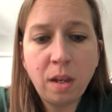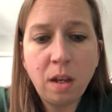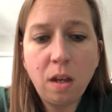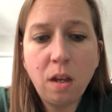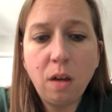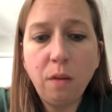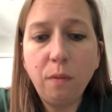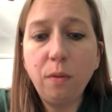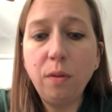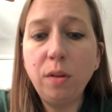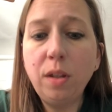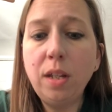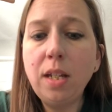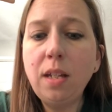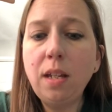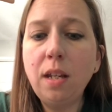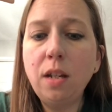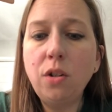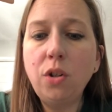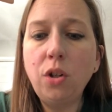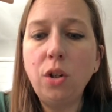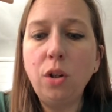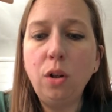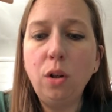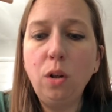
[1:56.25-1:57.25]
For this
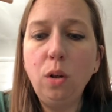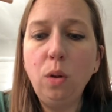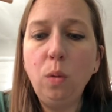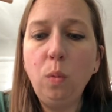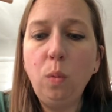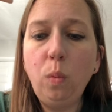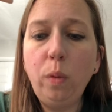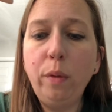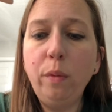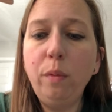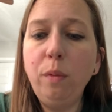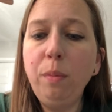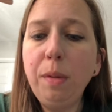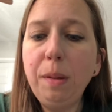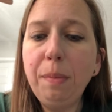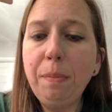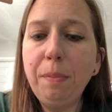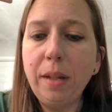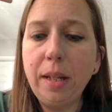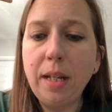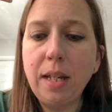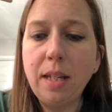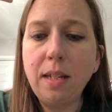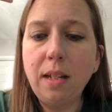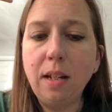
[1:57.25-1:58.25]
issue, we will be
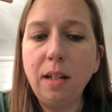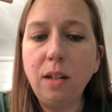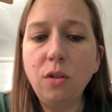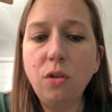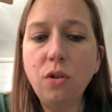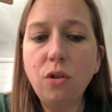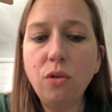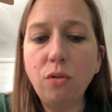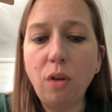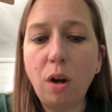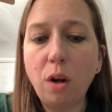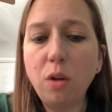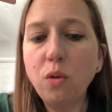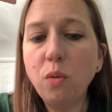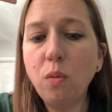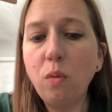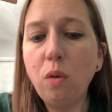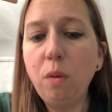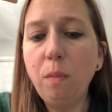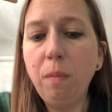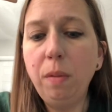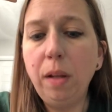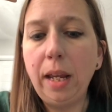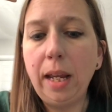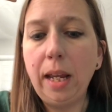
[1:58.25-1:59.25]
placing
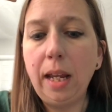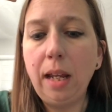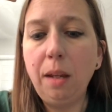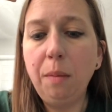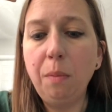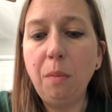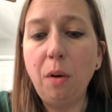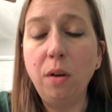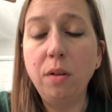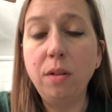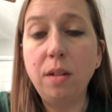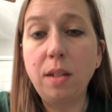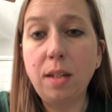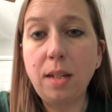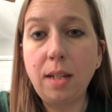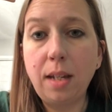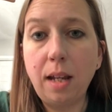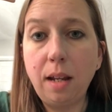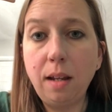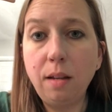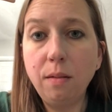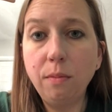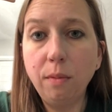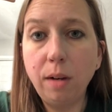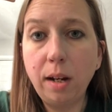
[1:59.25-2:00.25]
structural blame on
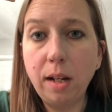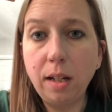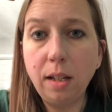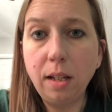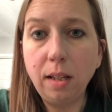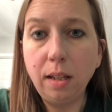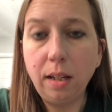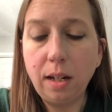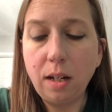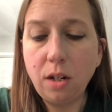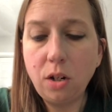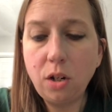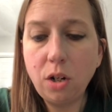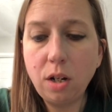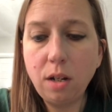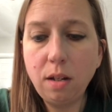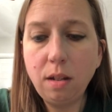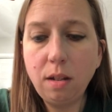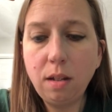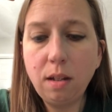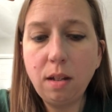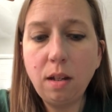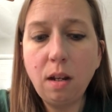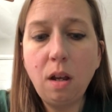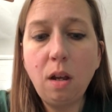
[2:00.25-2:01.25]
state
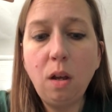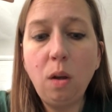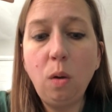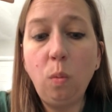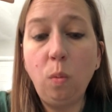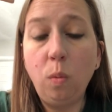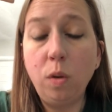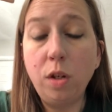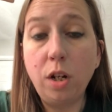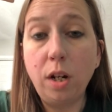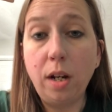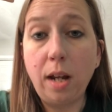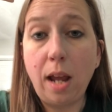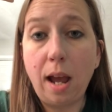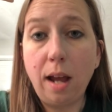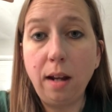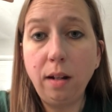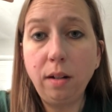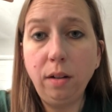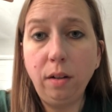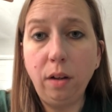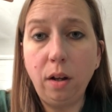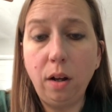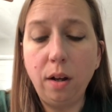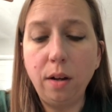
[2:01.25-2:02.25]
regulations, which enact
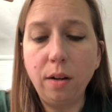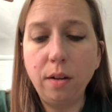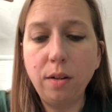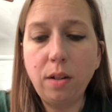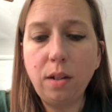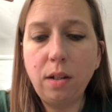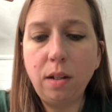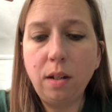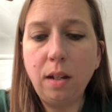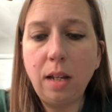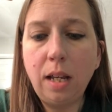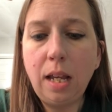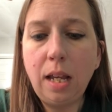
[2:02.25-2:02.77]
laws,